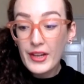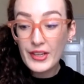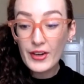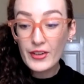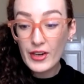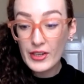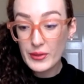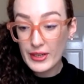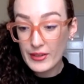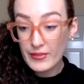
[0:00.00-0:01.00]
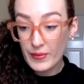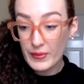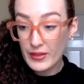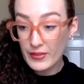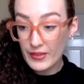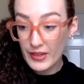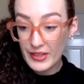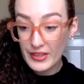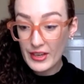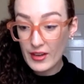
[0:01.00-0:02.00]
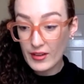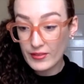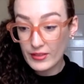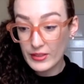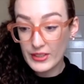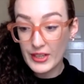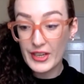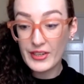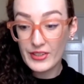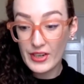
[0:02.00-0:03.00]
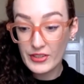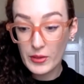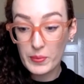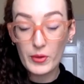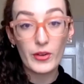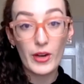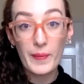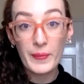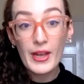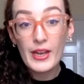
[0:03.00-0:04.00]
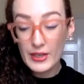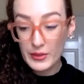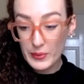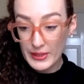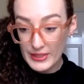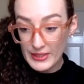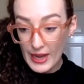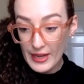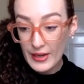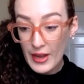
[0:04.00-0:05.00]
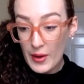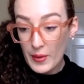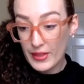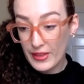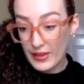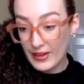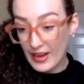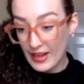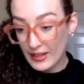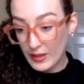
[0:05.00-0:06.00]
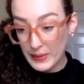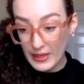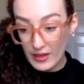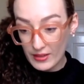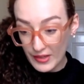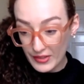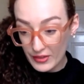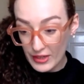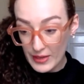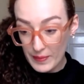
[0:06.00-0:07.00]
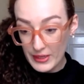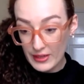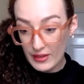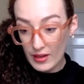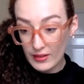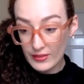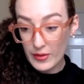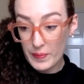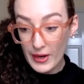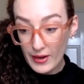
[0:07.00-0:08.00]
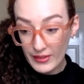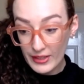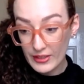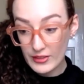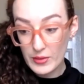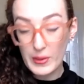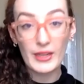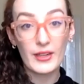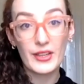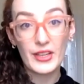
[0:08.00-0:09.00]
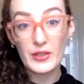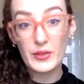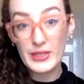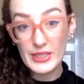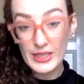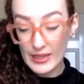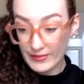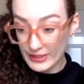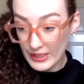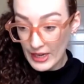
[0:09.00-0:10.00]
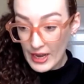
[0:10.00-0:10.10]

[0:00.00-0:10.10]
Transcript: Sahar graduated from the University of London's International Programme in 2010 with an LLB honours degree, being called to the Bar of England and Wales in 2011.